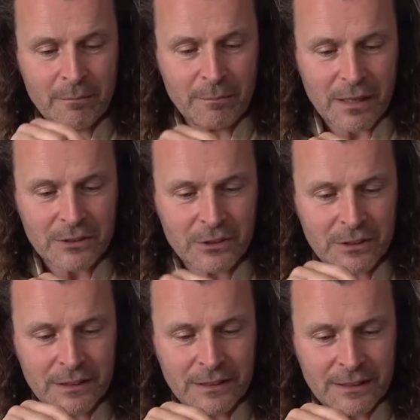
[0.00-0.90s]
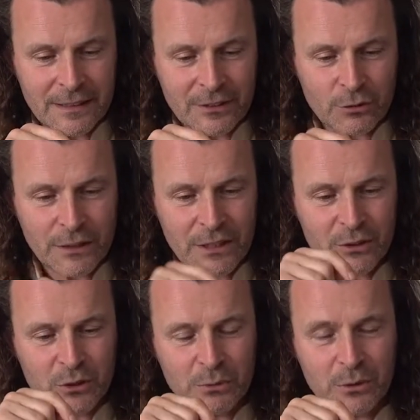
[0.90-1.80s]
But it's
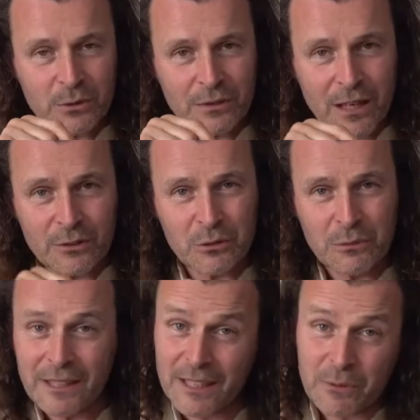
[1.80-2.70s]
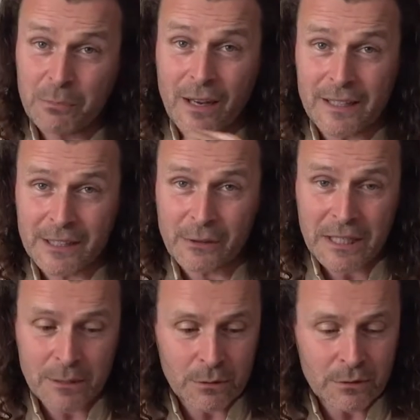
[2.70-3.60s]
reusable, ultimately it's
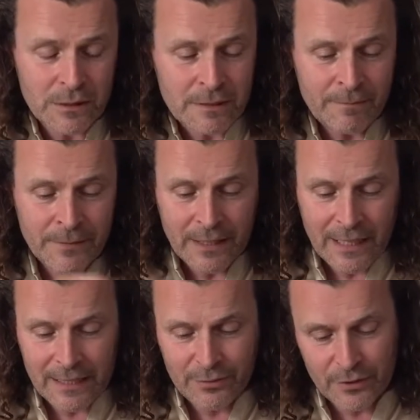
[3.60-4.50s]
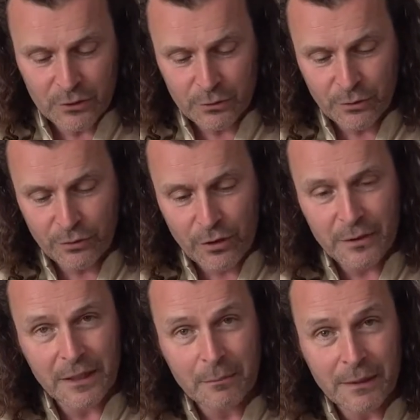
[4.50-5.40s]
biodegradable, and if this was
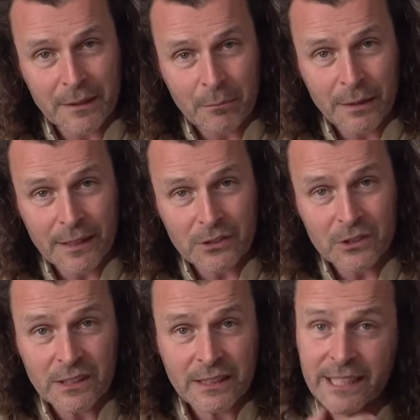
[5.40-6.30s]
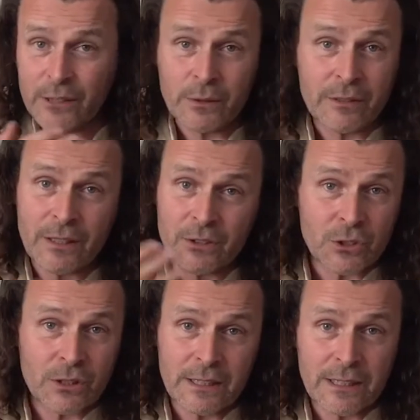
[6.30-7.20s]
thrown in a midden pit, it would
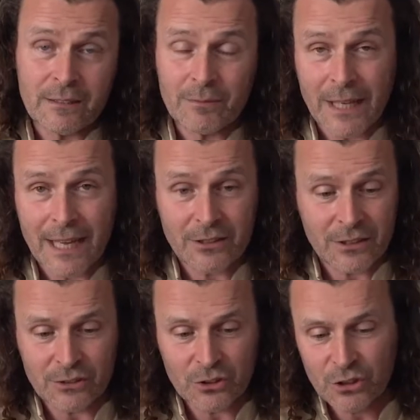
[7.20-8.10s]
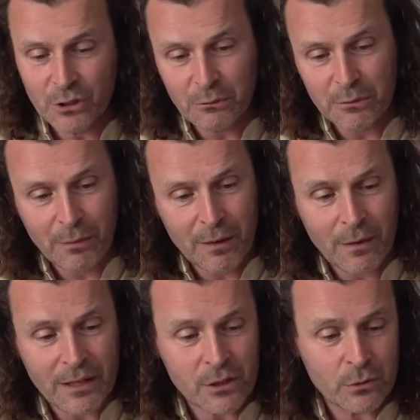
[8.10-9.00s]
eventually get consumed by
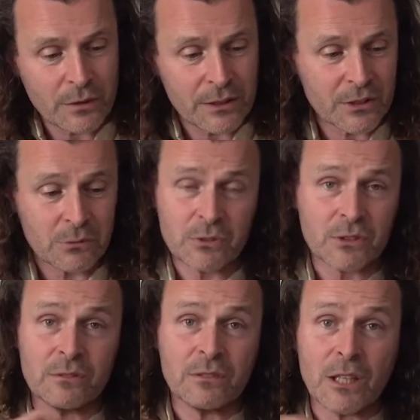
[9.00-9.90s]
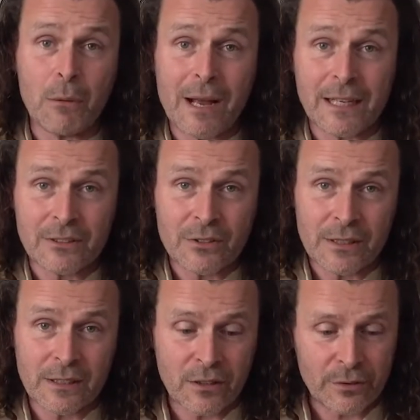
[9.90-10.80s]
microorganisms and go back into
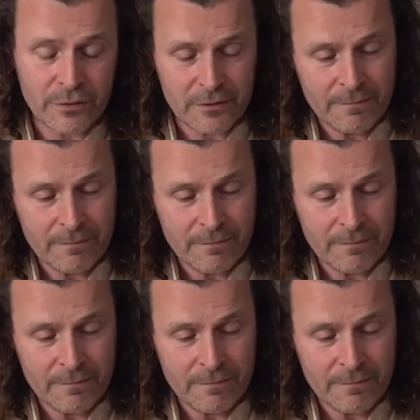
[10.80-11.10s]
the earth.